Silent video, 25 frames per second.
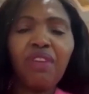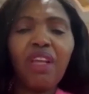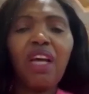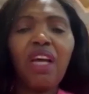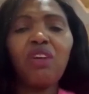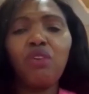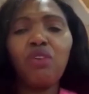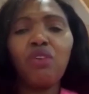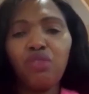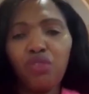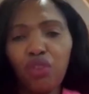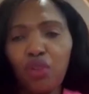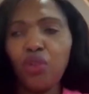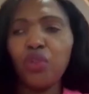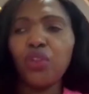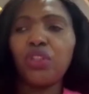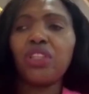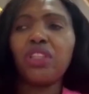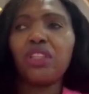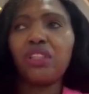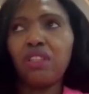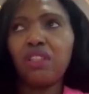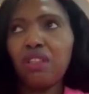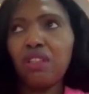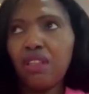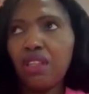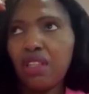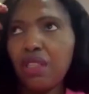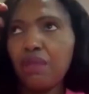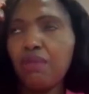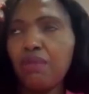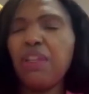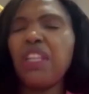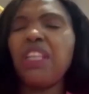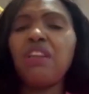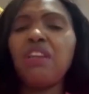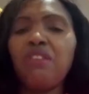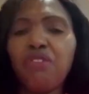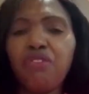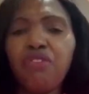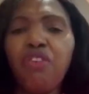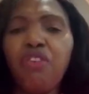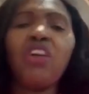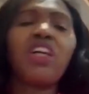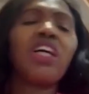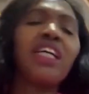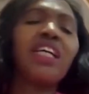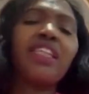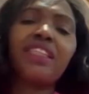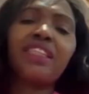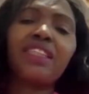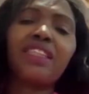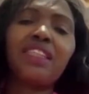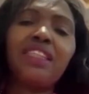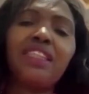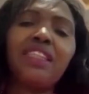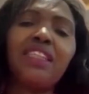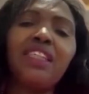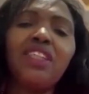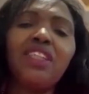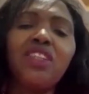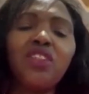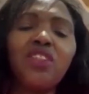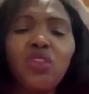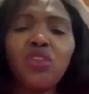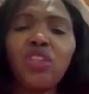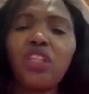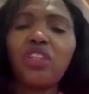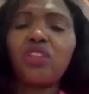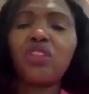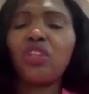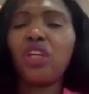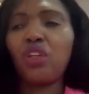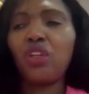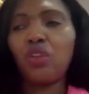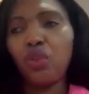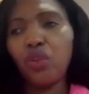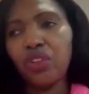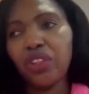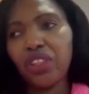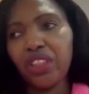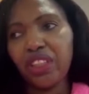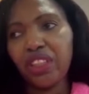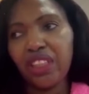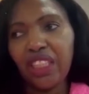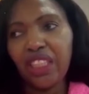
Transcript: and of course, remaining focused so that you're not